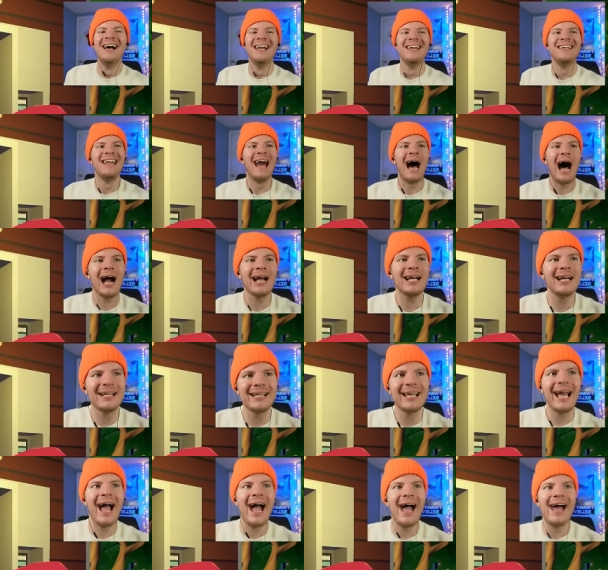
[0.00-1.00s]
Knock
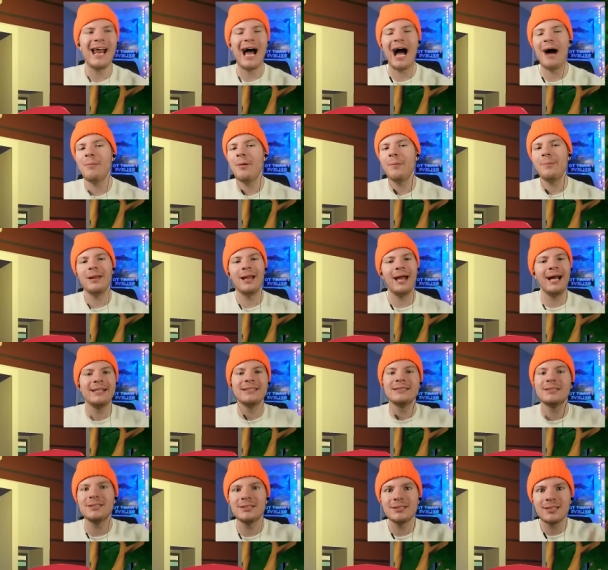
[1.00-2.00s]
again. I'm gonna be like,
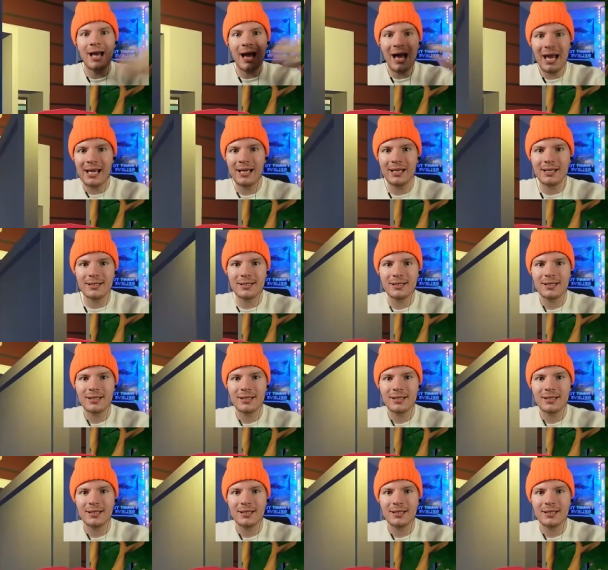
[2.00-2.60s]
psych.